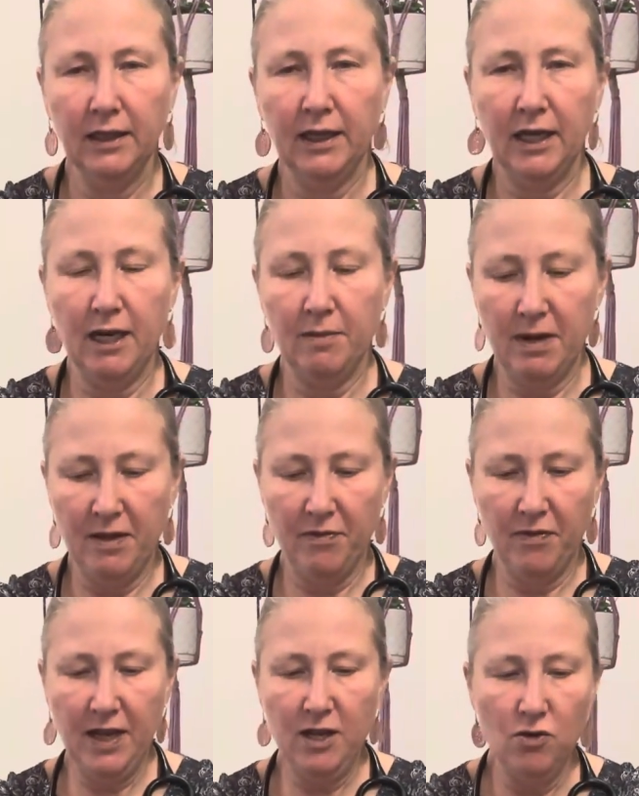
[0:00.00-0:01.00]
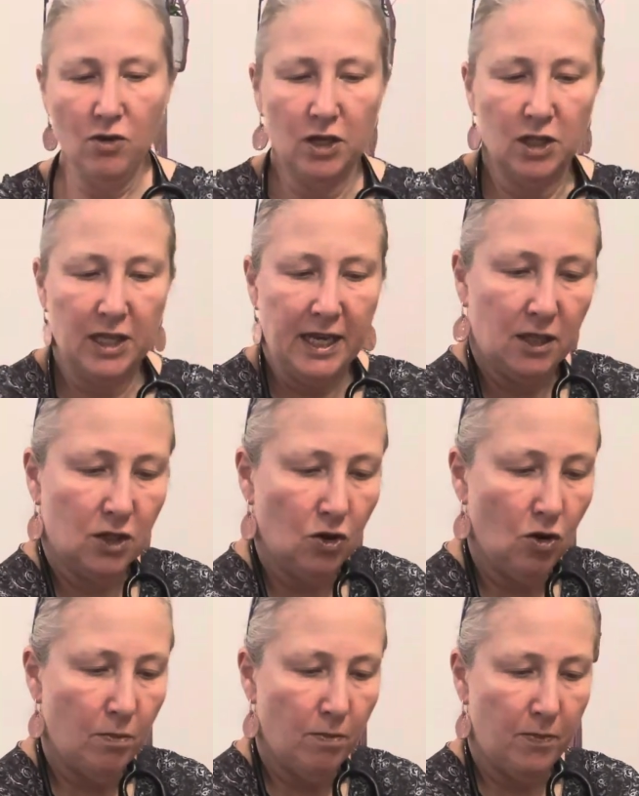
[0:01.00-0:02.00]
And then you're going to take the
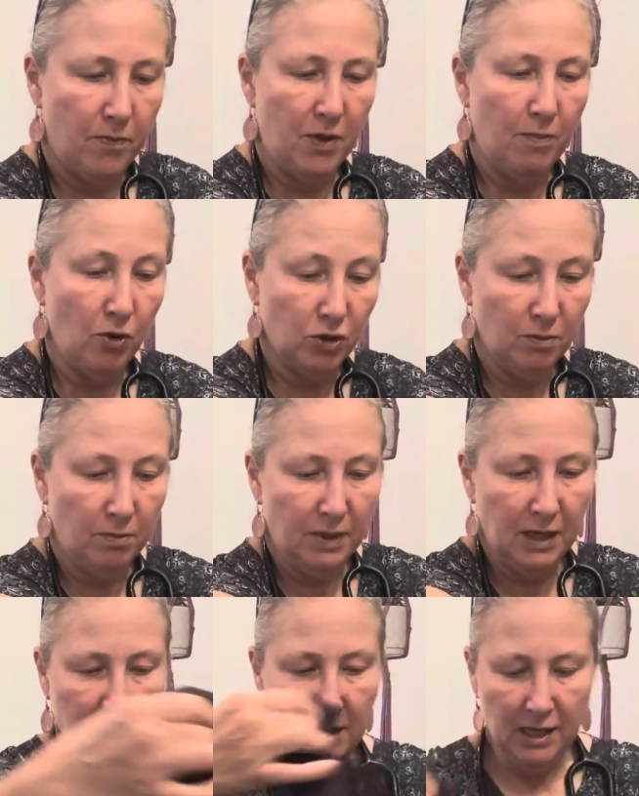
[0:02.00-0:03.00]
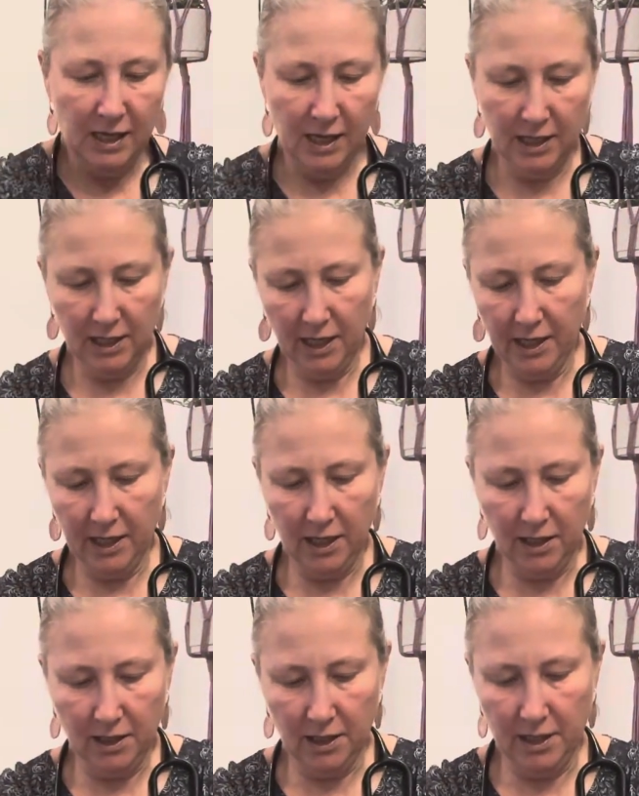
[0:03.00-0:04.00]
bottom bit and tuck it
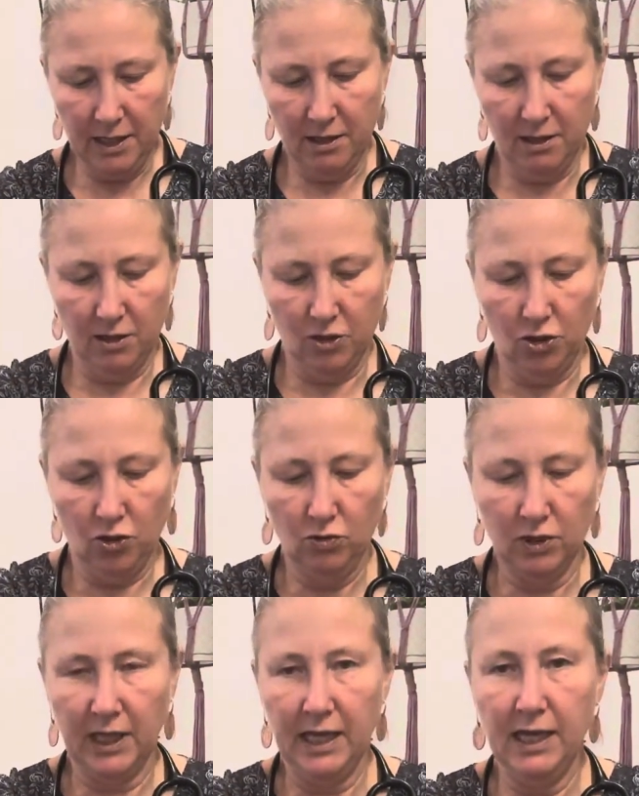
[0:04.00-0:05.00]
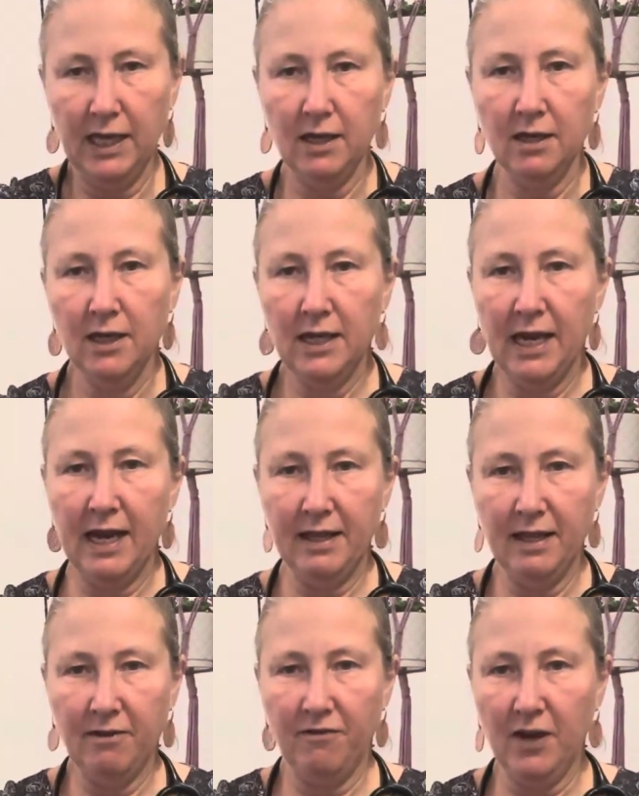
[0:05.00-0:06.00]
underneath the shoulder here, and
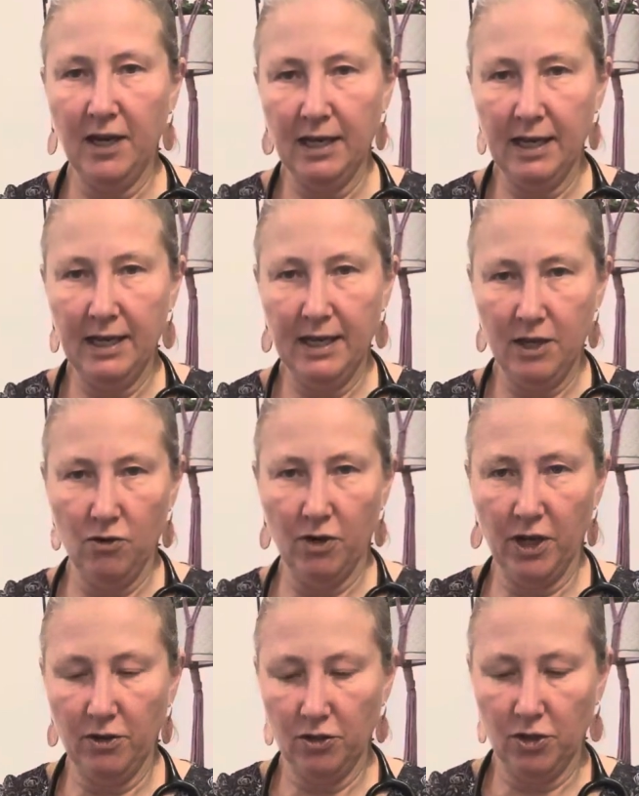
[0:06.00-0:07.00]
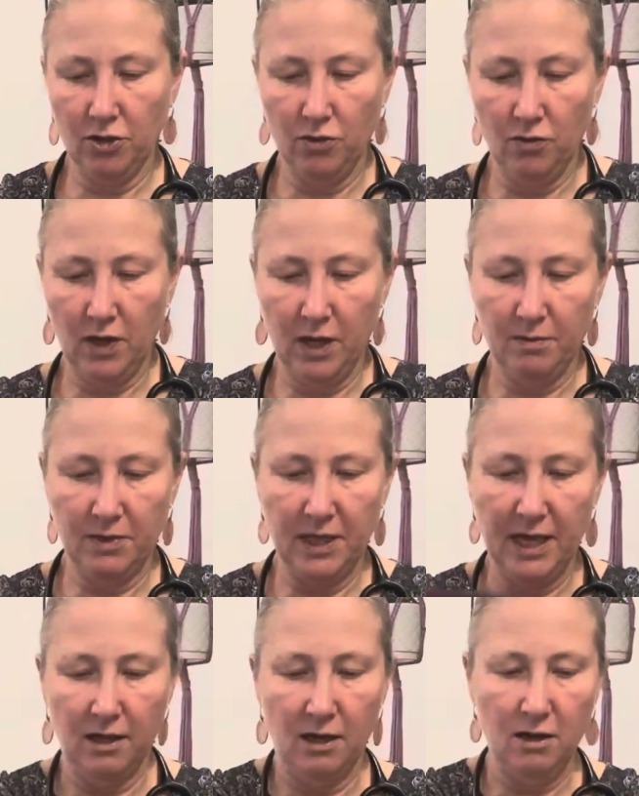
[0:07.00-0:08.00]
then finally you're going to
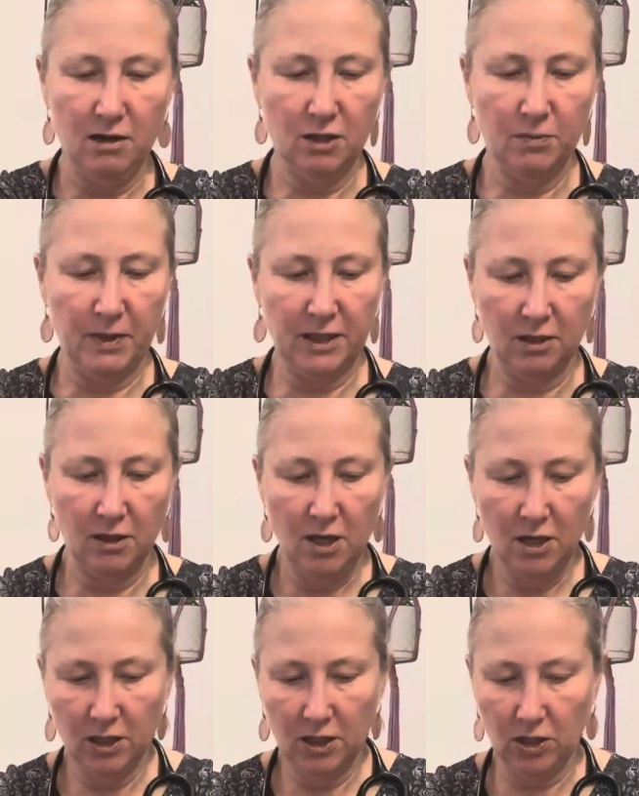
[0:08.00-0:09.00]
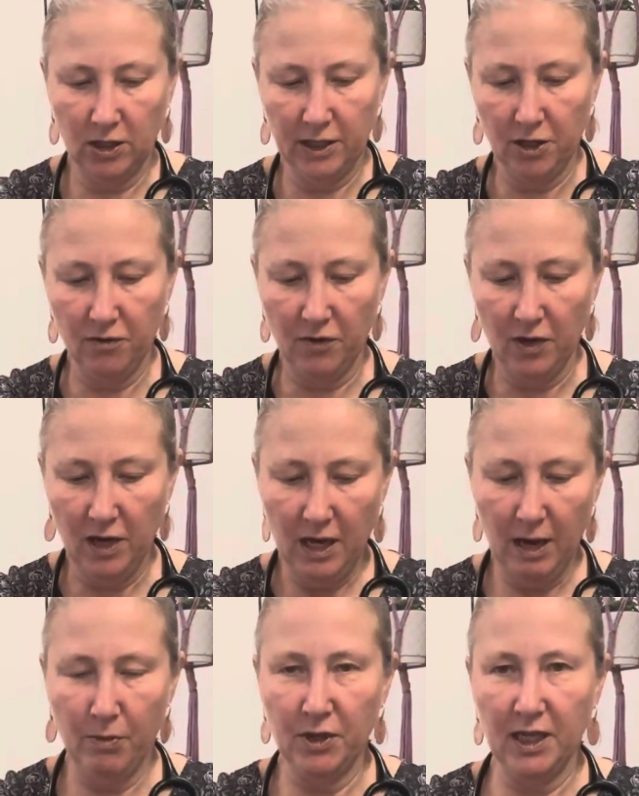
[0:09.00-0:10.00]
take the last bit and tuck it over
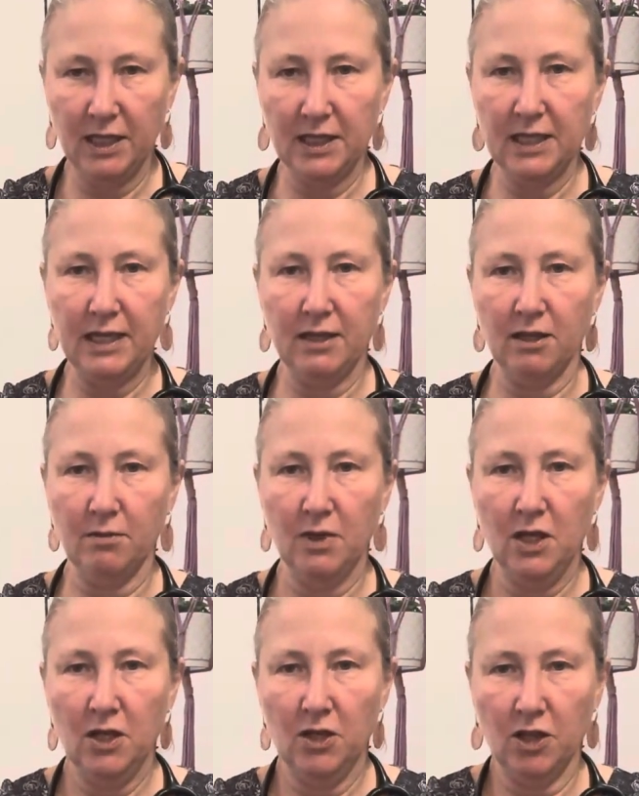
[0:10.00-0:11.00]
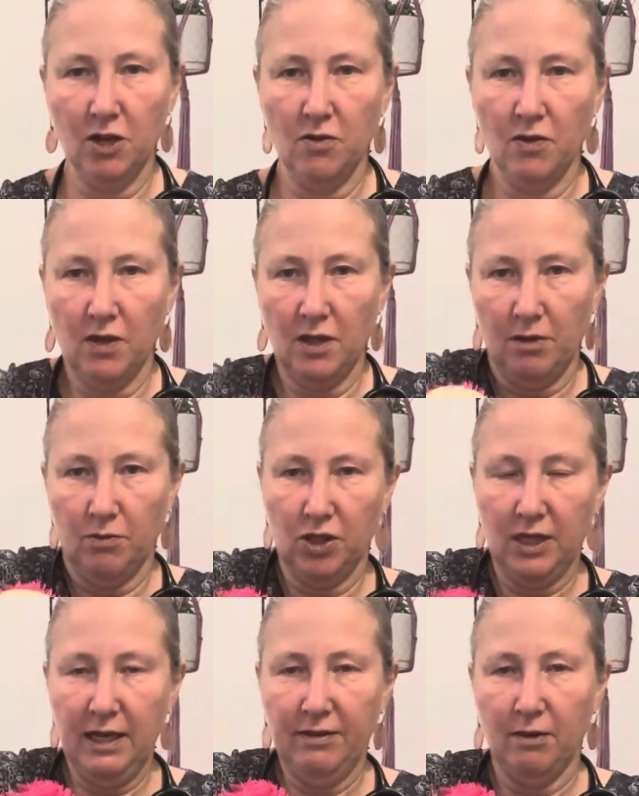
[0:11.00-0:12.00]
and put it underneath them. So I'm just
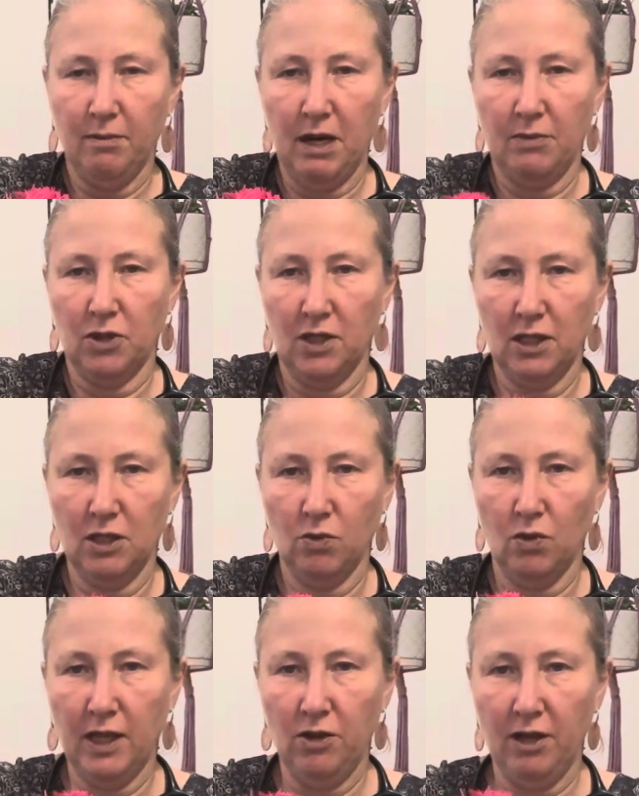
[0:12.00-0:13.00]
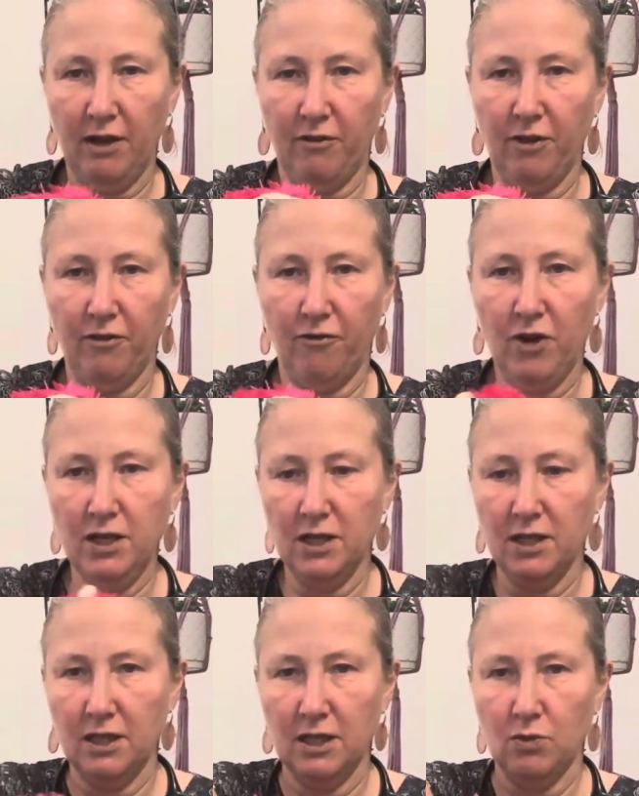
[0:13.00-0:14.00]
going to lift them up. So this is what they look like from the front,
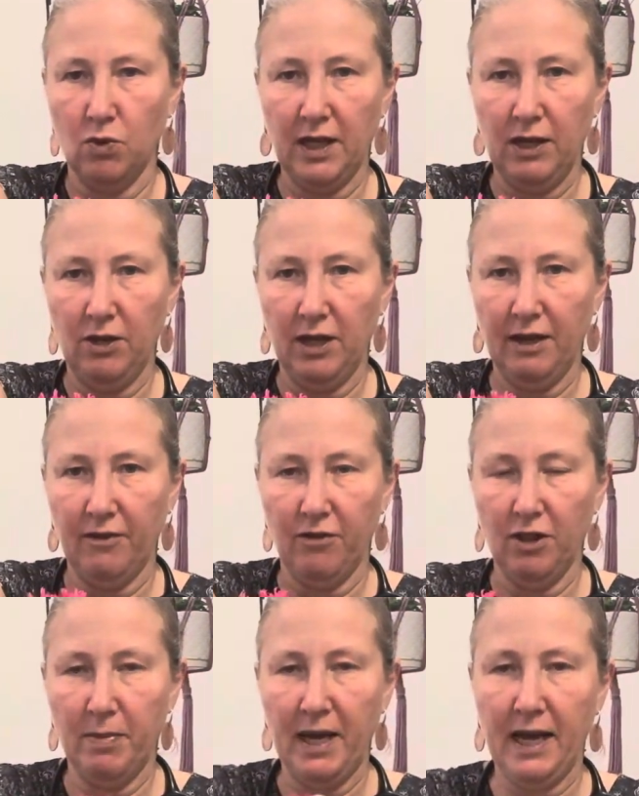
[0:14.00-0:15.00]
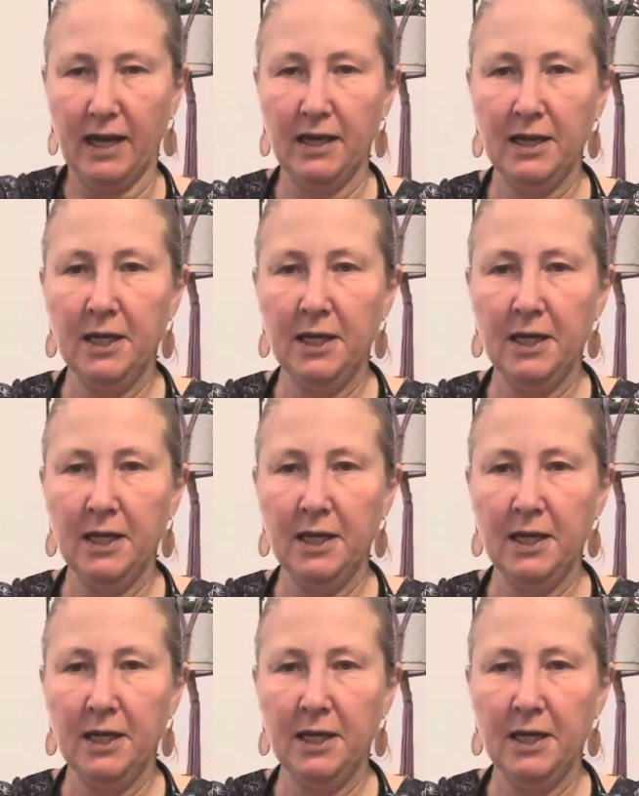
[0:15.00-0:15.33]
and this is what they look like from the back.